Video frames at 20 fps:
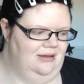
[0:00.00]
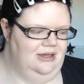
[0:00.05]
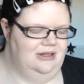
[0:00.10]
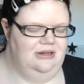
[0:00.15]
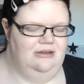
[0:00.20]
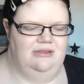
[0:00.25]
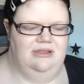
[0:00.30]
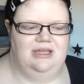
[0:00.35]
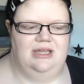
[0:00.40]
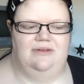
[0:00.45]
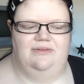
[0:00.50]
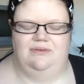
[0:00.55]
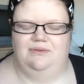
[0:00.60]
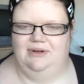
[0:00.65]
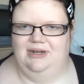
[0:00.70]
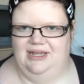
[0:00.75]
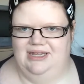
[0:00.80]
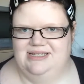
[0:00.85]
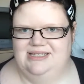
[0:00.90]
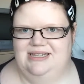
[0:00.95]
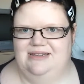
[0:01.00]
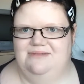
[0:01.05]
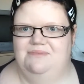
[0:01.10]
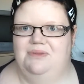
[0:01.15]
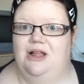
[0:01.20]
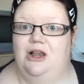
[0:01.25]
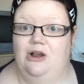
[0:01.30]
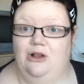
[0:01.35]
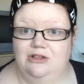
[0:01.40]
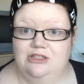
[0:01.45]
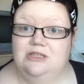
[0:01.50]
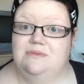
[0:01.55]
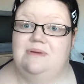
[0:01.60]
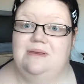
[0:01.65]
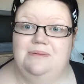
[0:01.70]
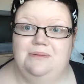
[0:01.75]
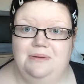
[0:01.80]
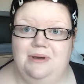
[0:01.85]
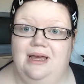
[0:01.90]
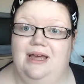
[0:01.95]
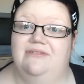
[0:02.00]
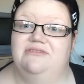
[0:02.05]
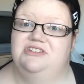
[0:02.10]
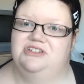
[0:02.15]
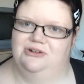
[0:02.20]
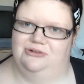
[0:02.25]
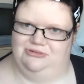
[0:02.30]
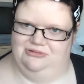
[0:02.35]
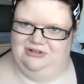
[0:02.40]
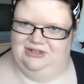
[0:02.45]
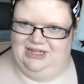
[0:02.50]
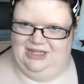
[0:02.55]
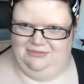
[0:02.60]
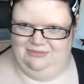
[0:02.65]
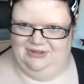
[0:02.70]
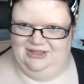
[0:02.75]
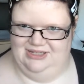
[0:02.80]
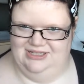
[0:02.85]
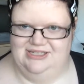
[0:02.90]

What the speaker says: I don't think everyone has it, but a lot of people have children name